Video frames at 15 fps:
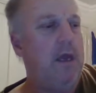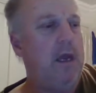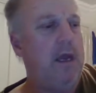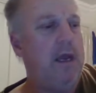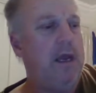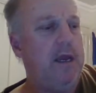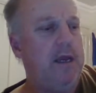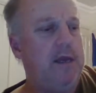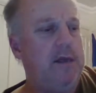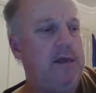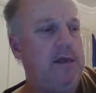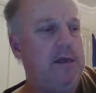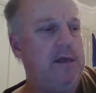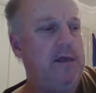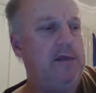And
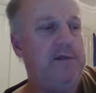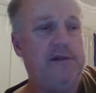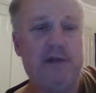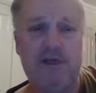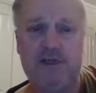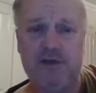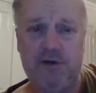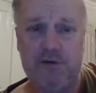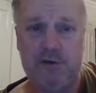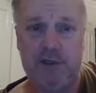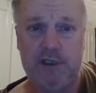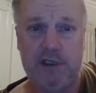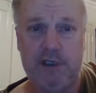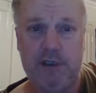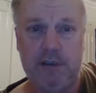the charity,
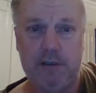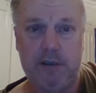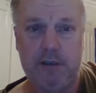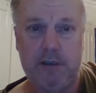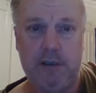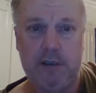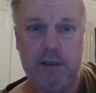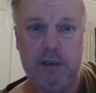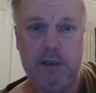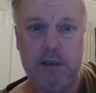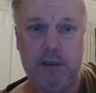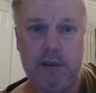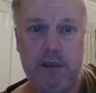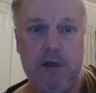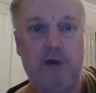
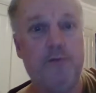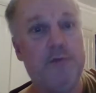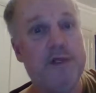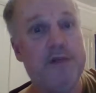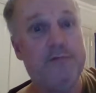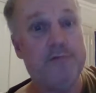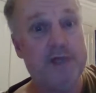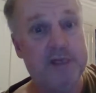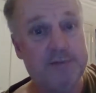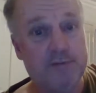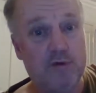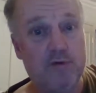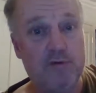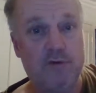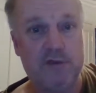helping
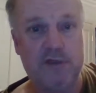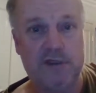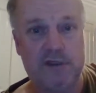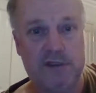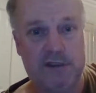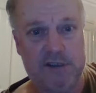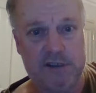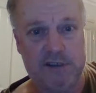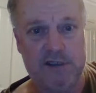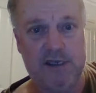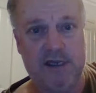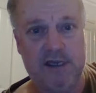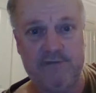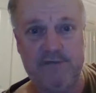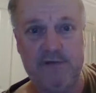people that
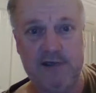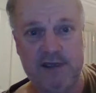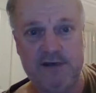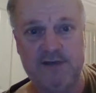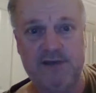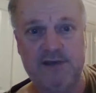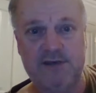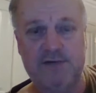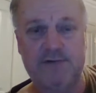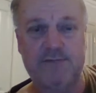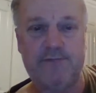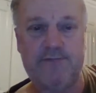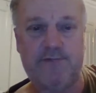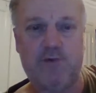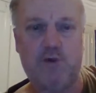have less
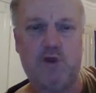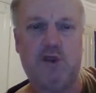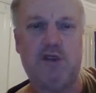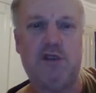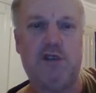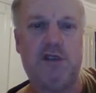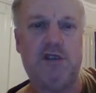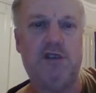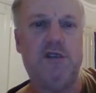fortunate